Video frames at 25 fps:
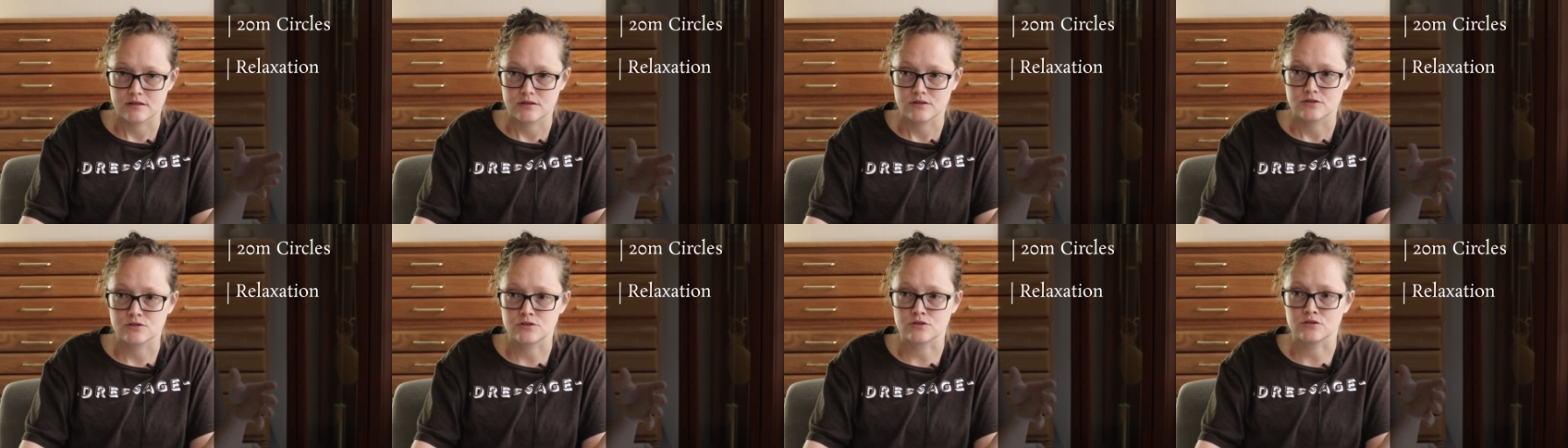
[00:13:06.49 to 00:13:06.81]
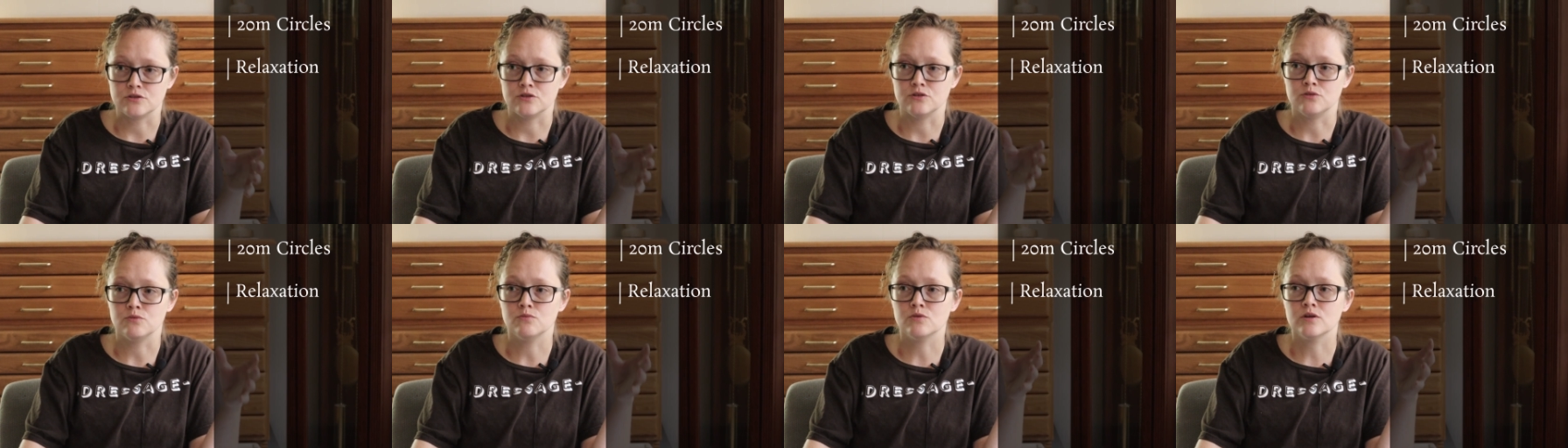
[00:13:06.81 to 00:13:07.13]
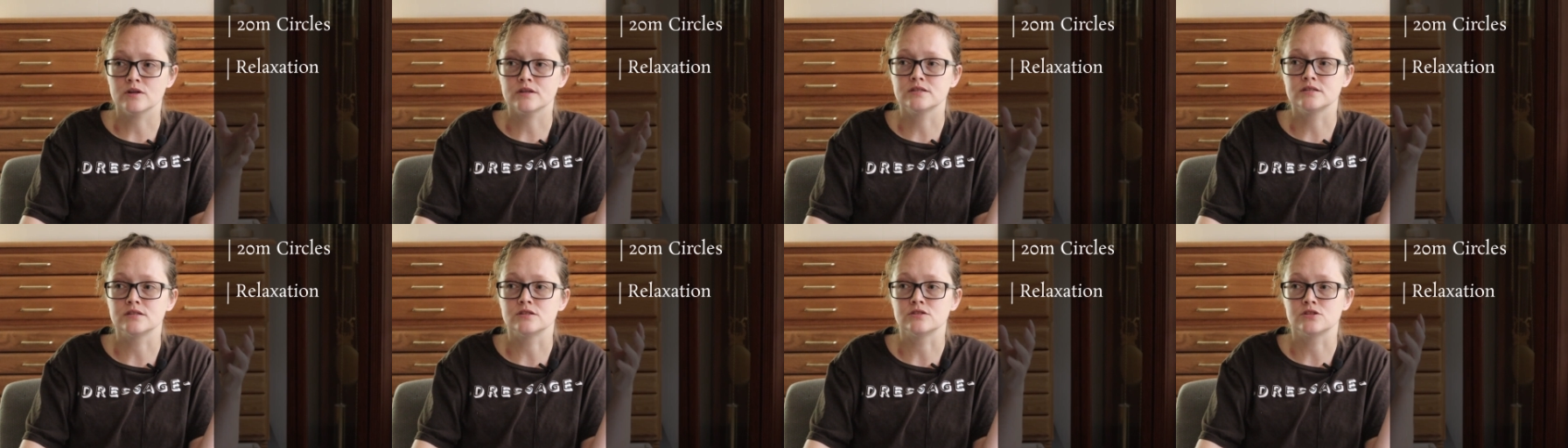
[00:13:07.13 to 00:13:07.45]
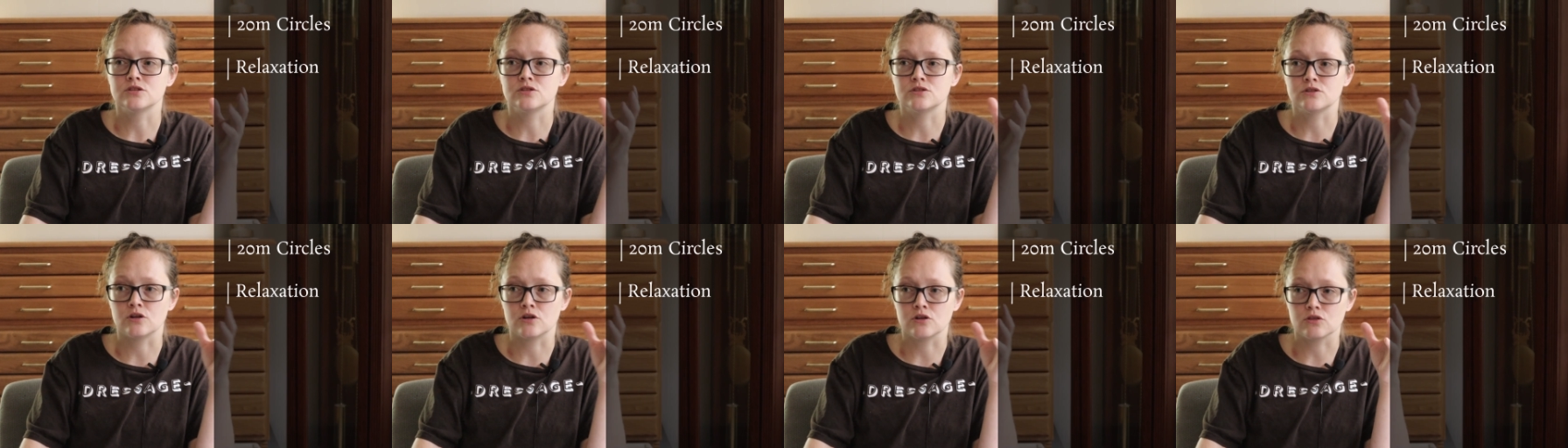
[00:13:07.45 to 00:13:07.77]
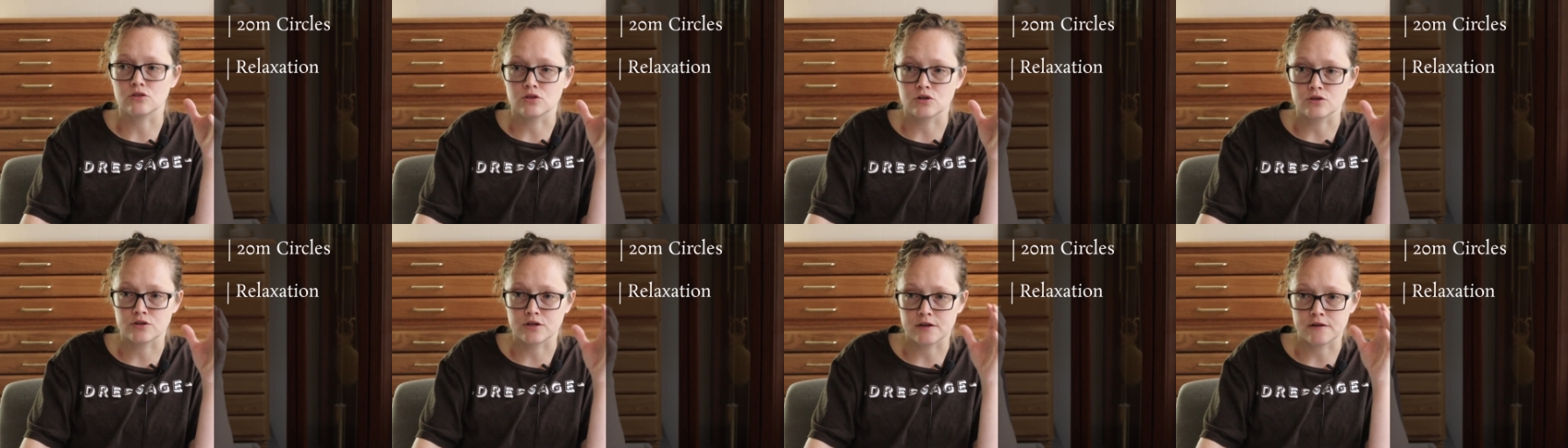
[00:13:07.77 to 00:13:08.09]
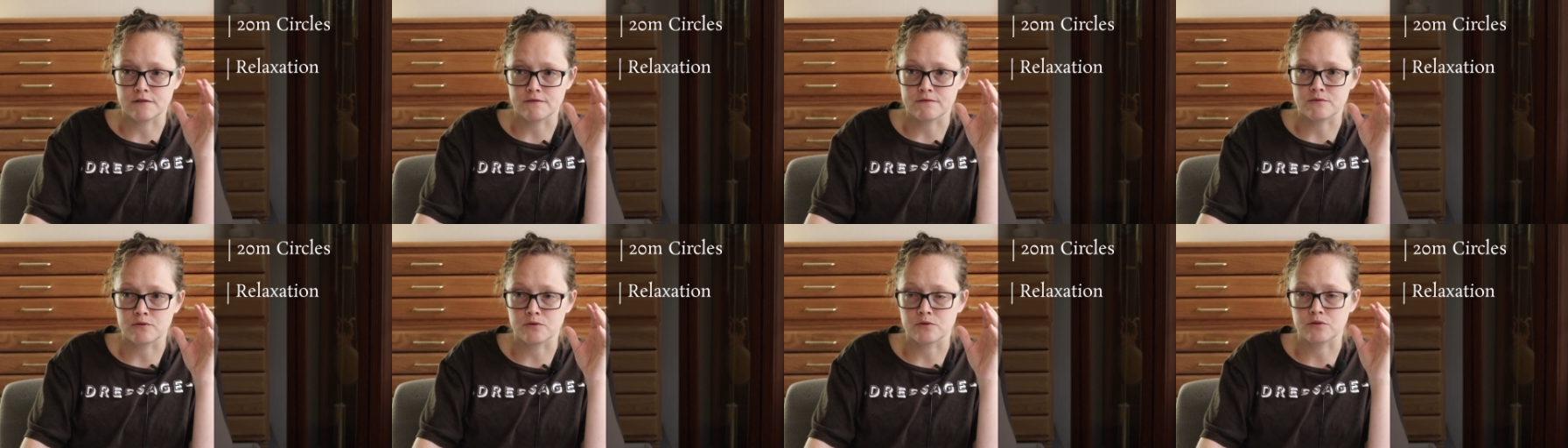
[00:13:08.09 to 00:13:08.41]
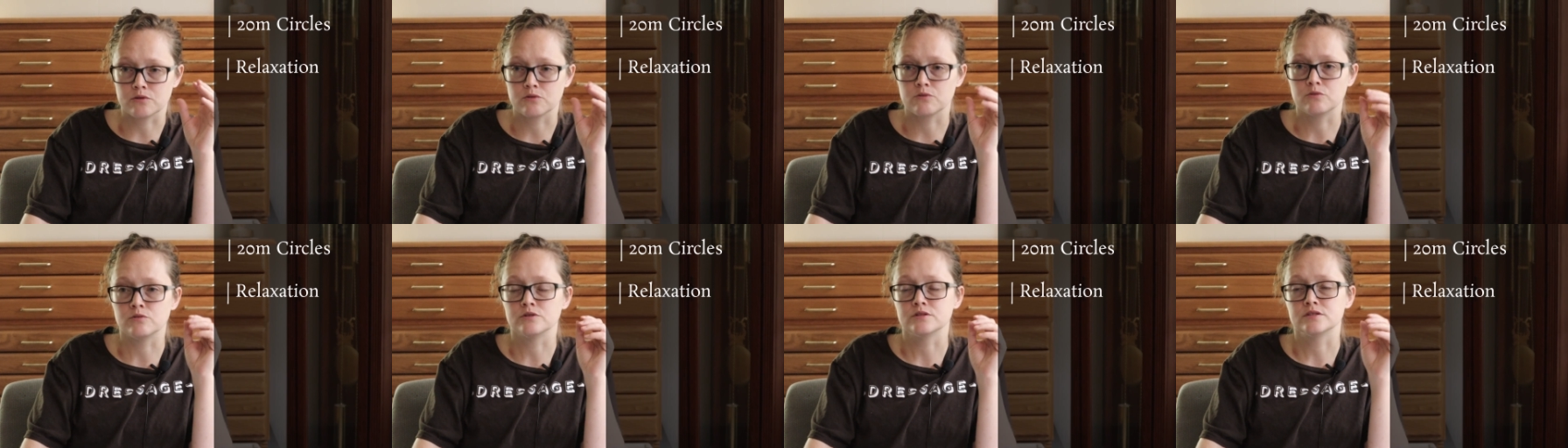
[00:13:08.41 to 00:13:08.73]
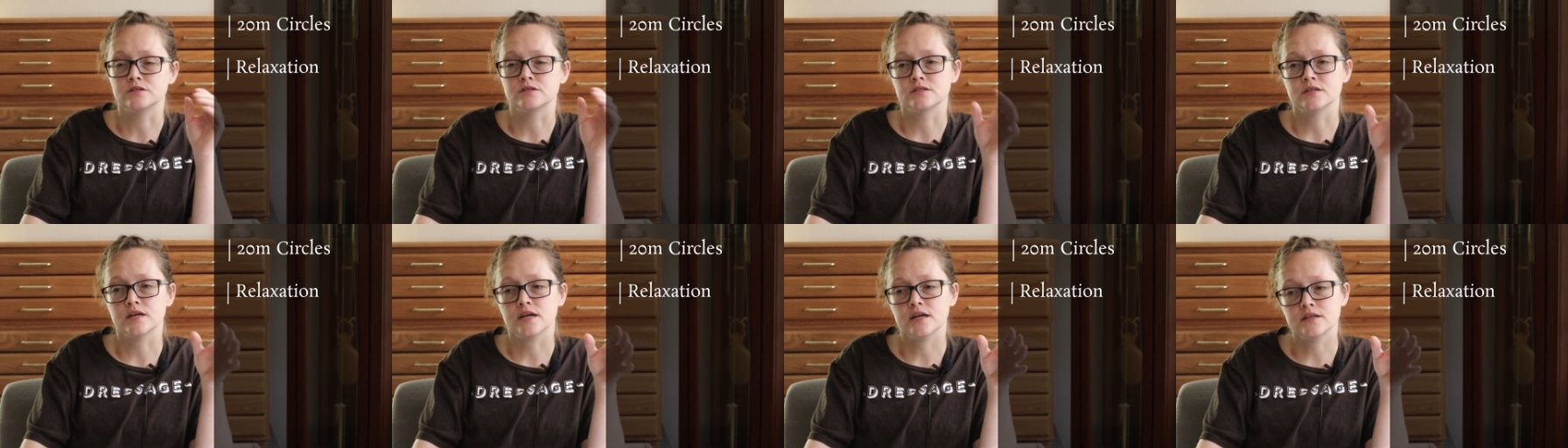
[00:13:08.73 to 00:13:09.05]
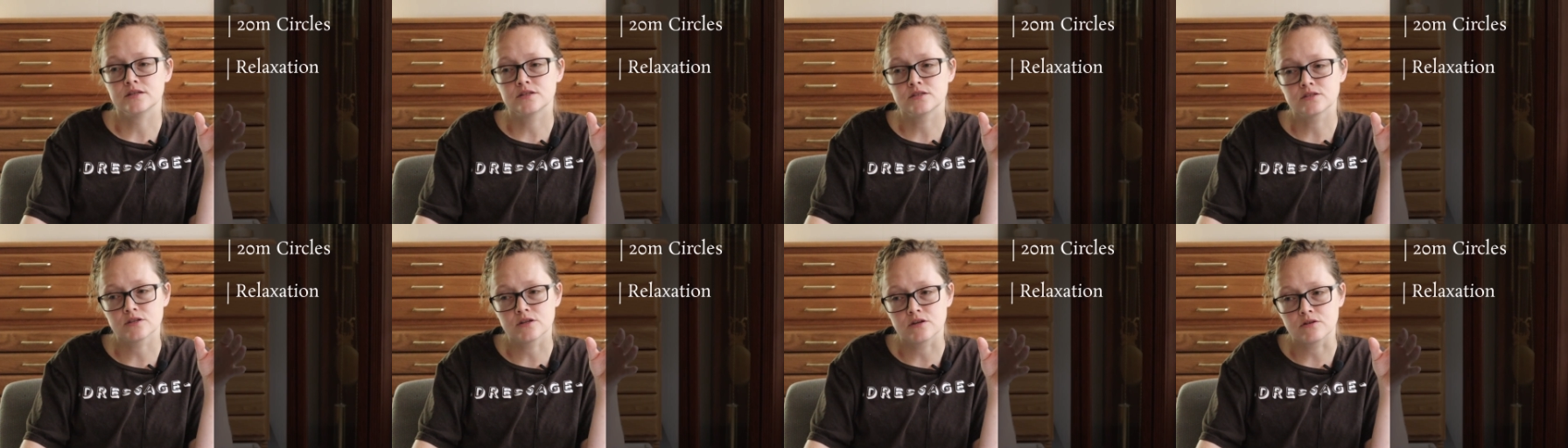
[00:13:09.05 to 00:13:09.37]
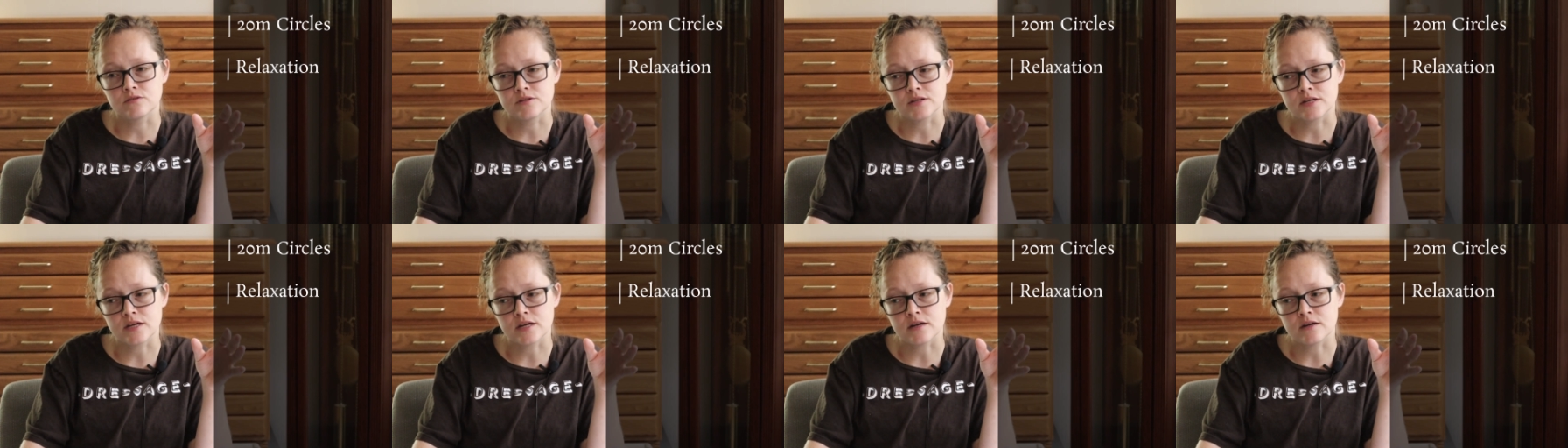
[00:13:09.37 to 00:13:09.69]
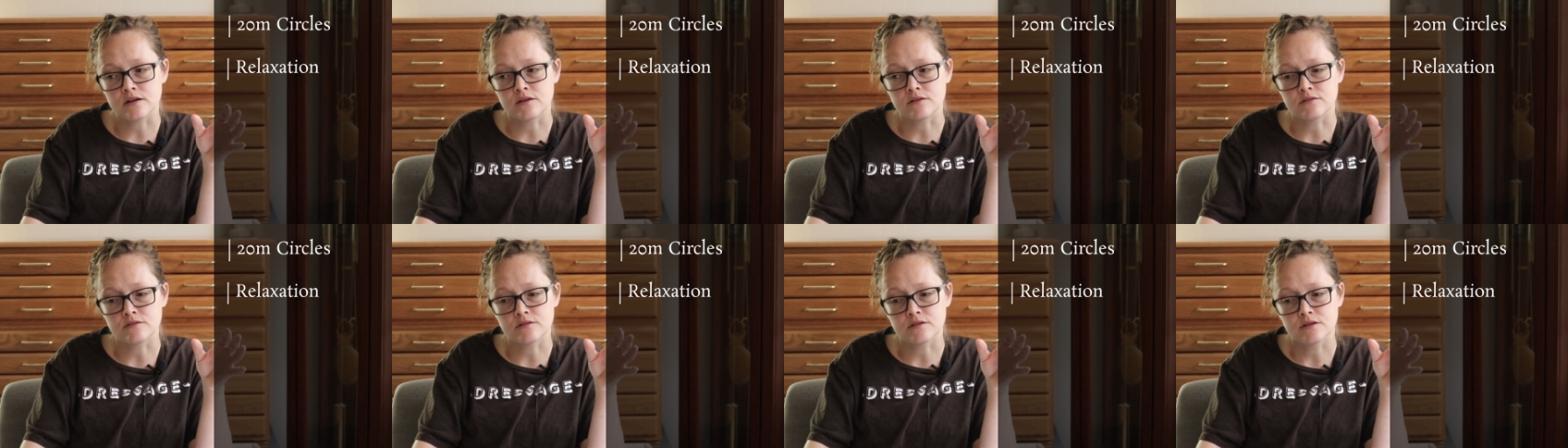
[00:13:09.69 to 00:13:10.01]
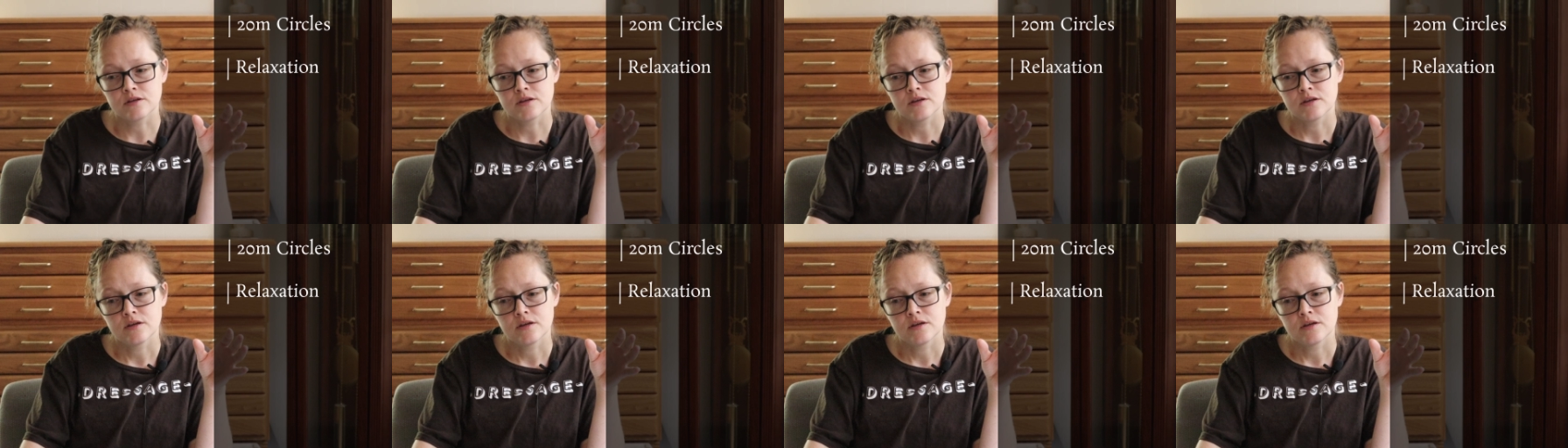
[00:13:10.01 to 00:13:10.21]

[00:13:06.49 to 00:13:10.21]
So you want to start looking for the horse's head to go down,